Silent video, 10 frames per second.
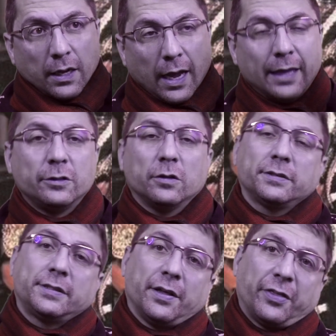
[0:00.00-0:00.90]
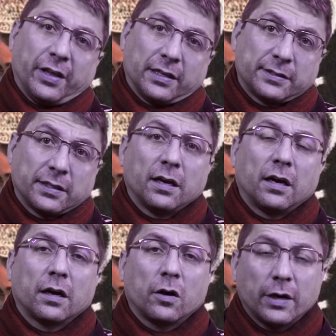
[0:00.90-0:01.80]
And you'll see things
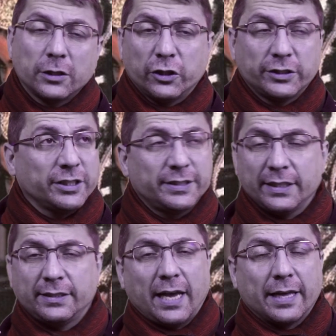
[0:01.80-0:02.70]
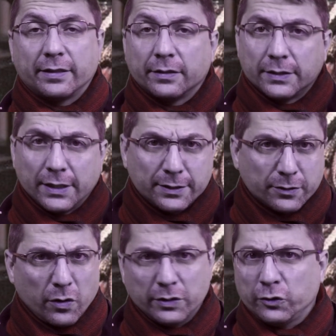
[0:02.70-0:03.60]
gonna change. As I said, it's
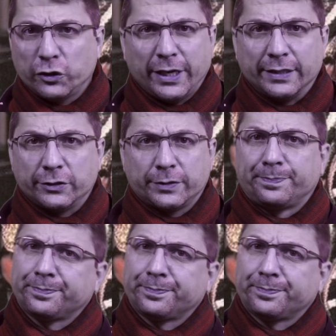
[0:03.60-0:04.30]
going to change